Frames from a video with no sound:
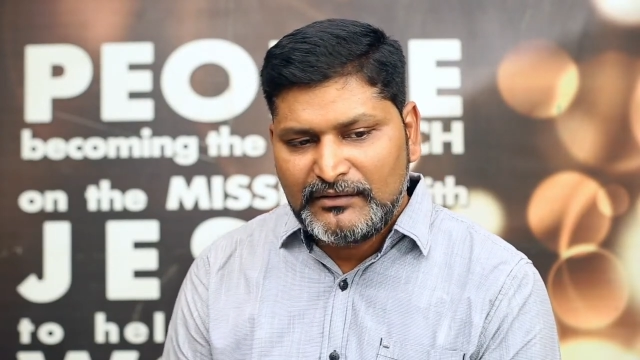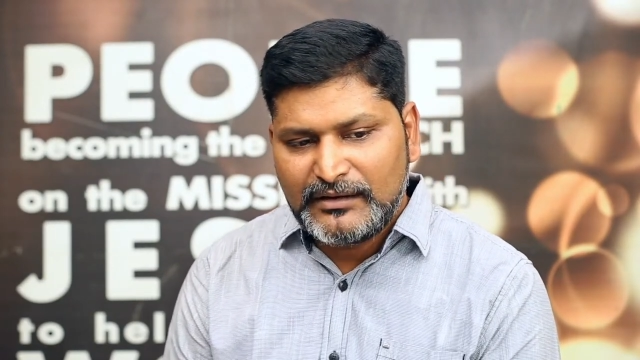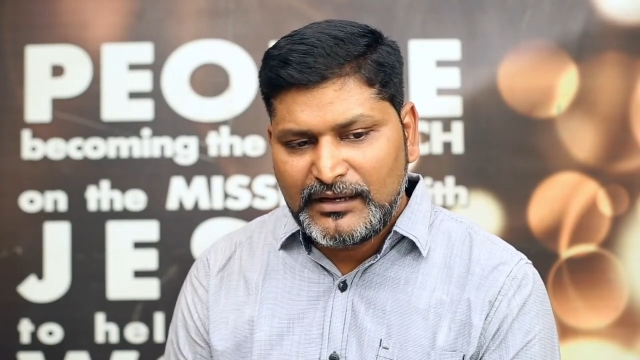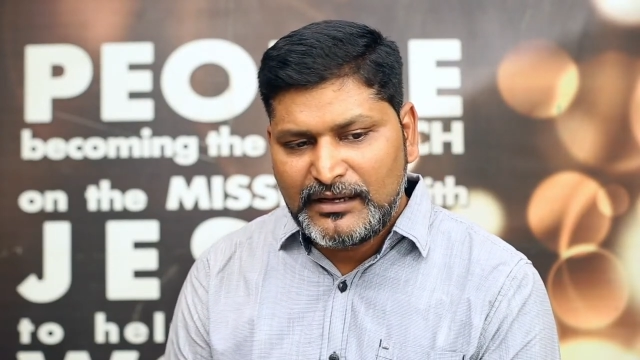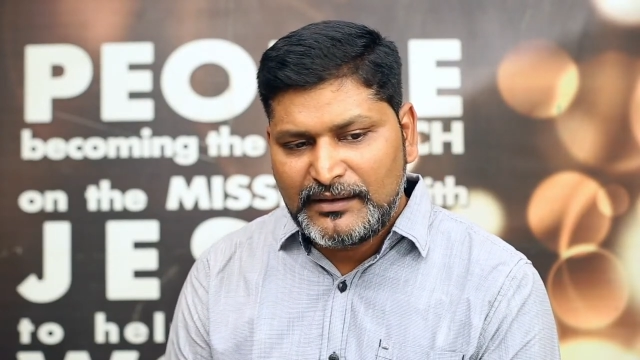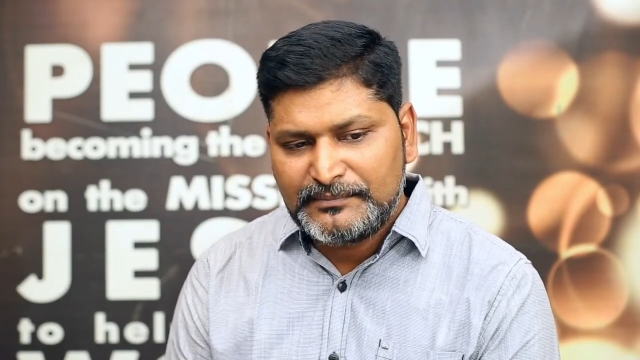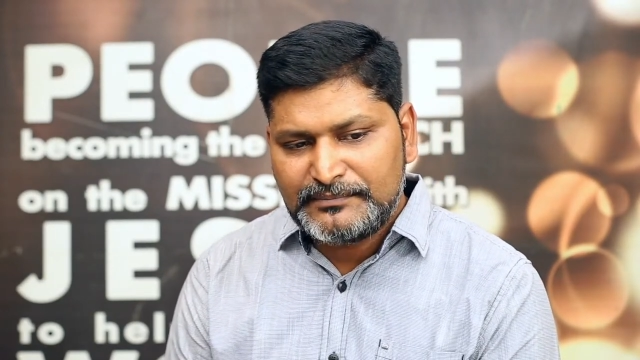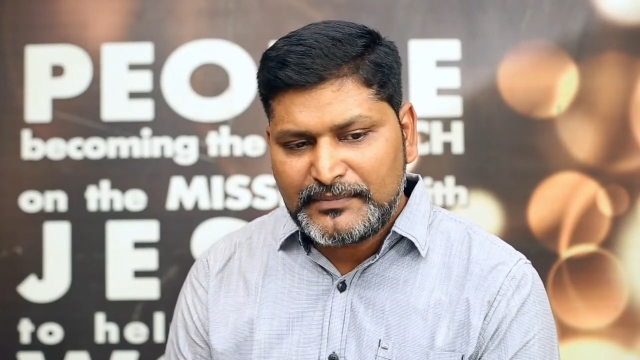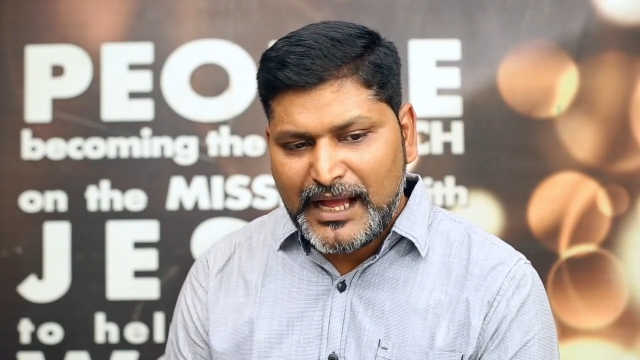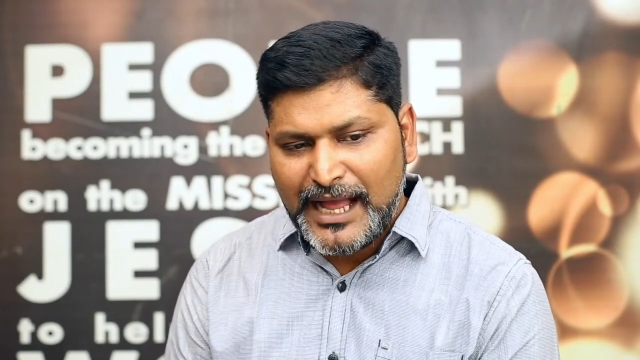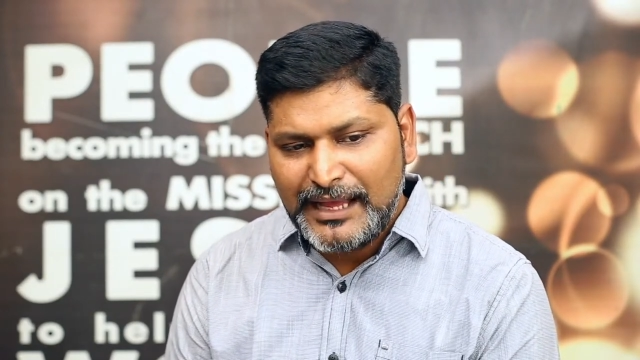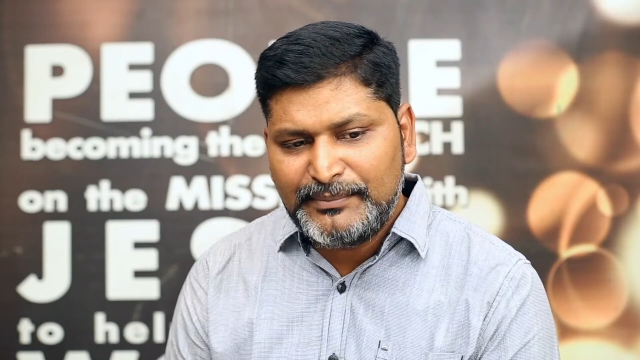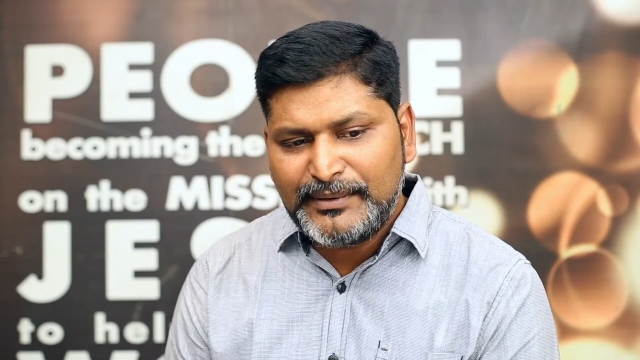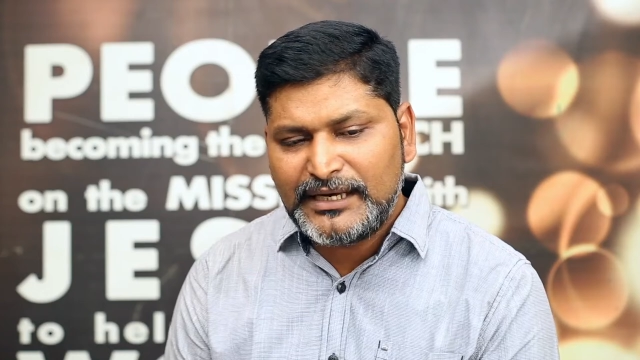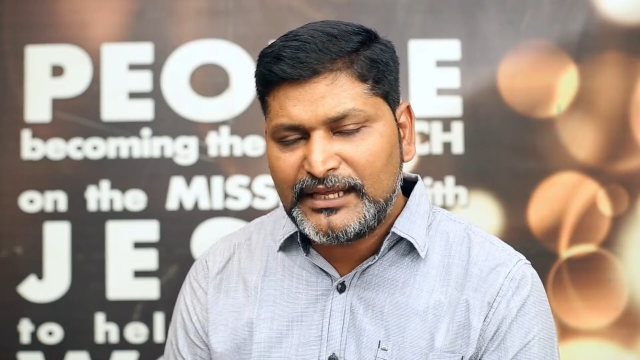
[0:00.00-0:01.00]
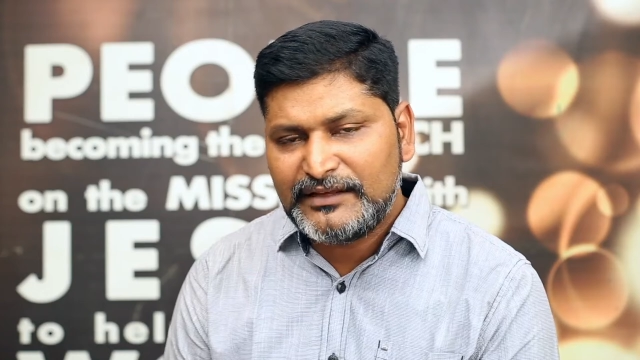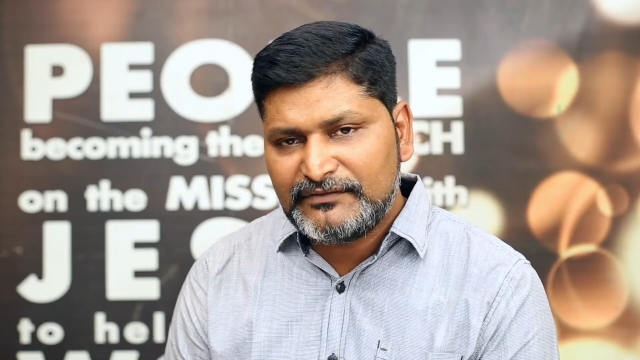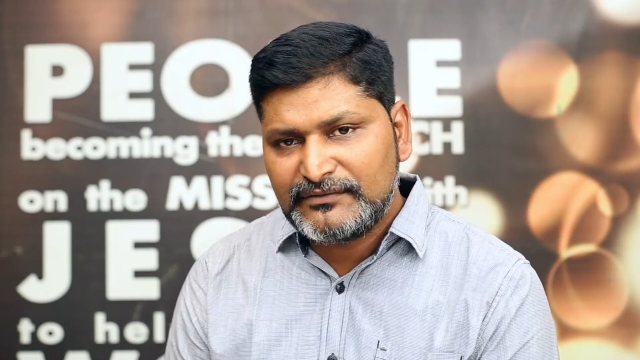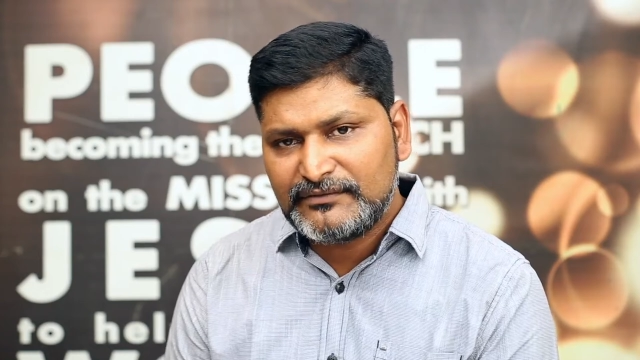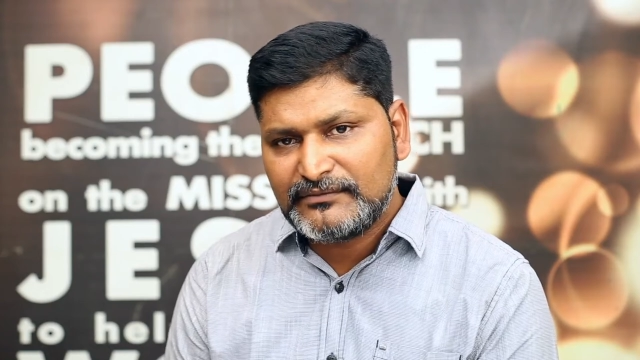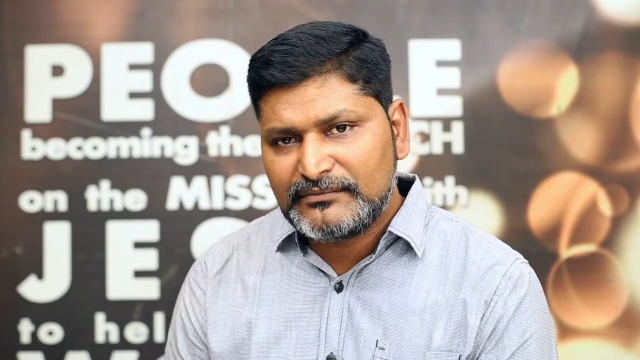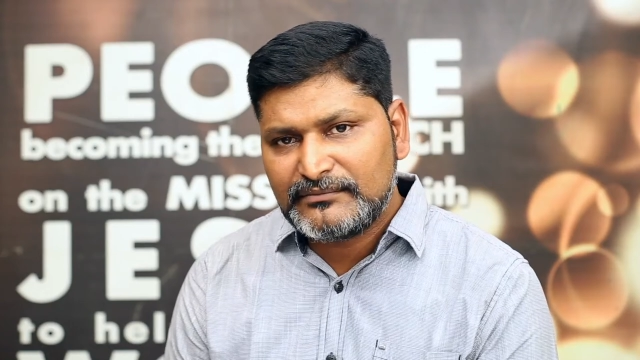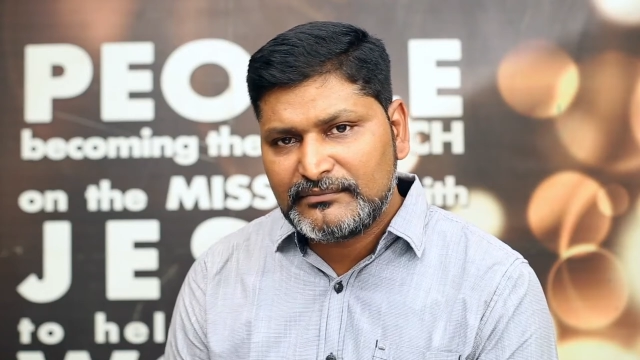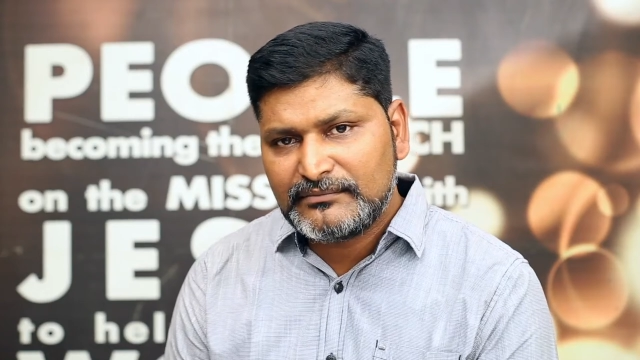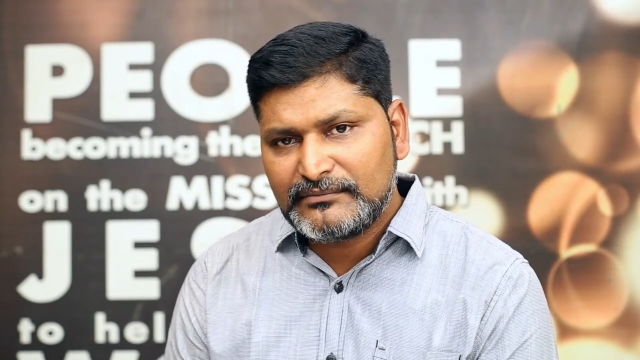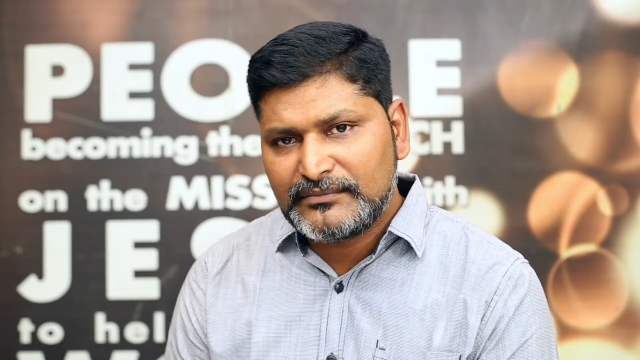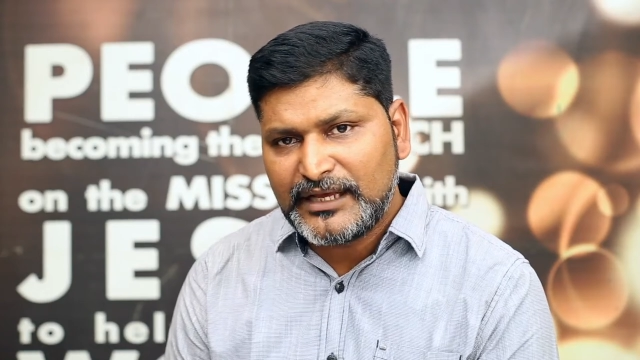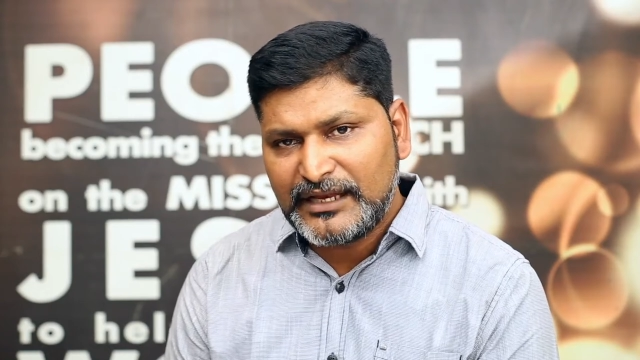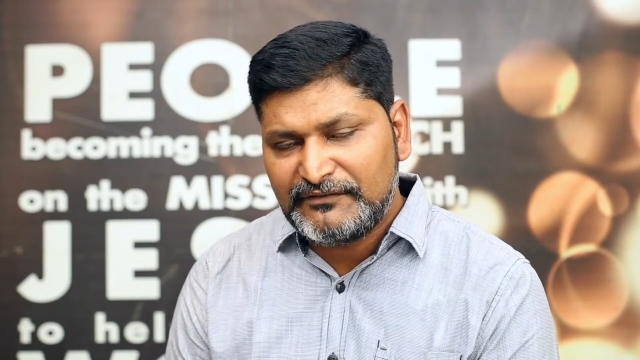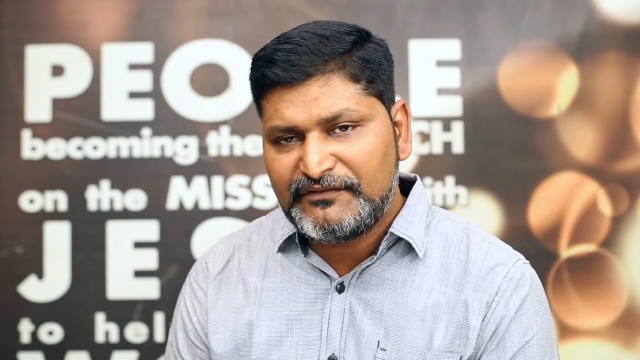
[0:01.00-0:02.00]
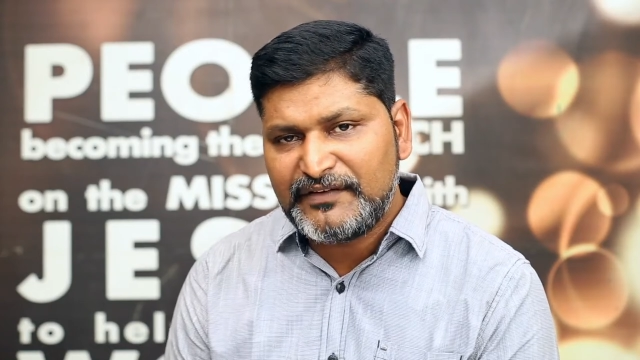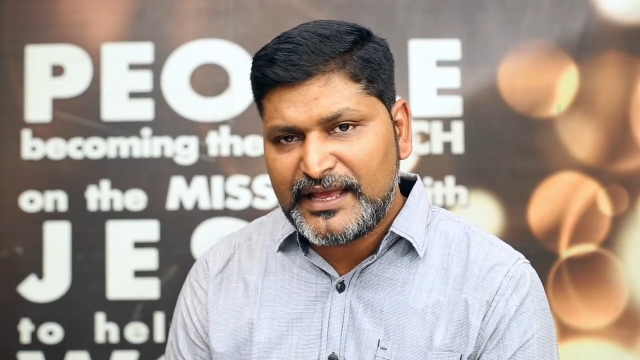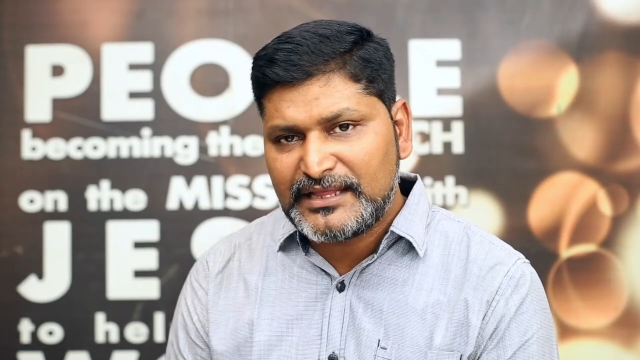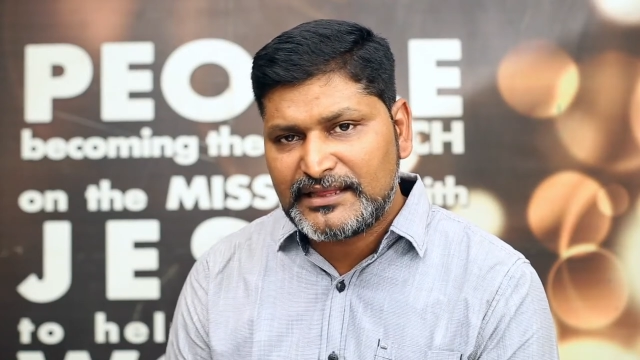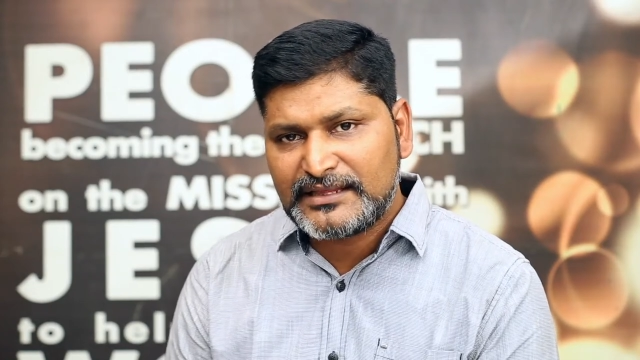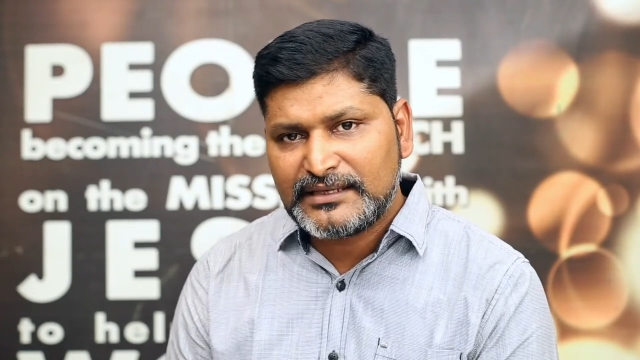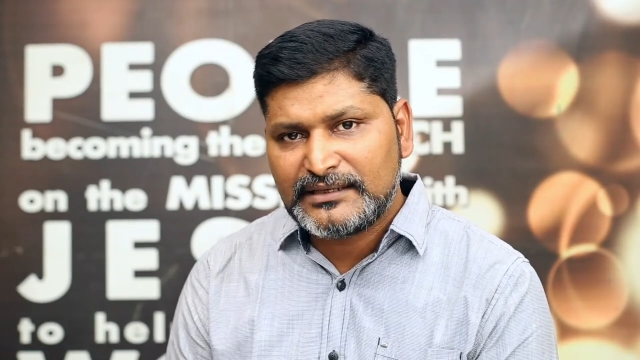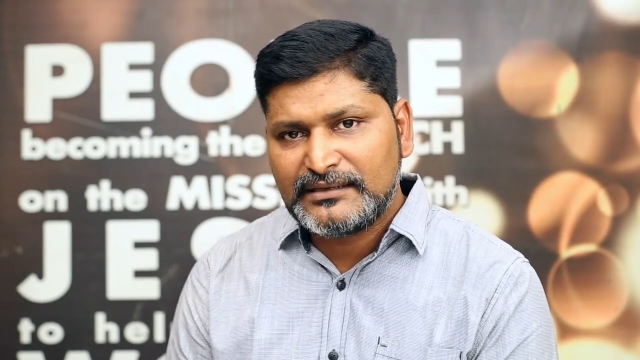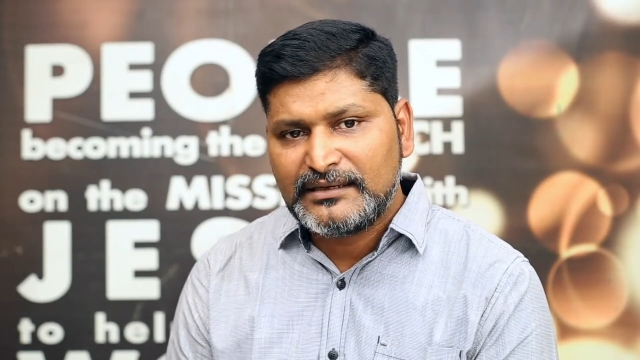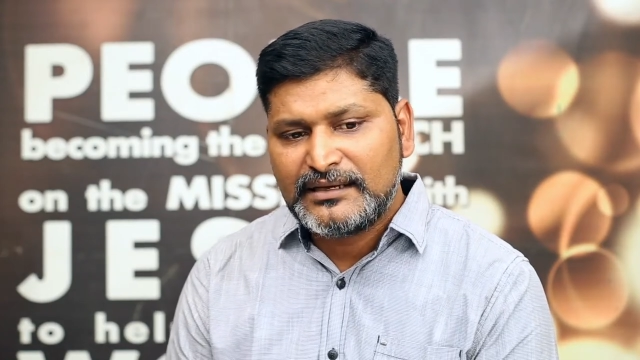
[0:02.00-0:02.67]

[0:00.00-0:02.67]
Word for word: Um, I believe in faith,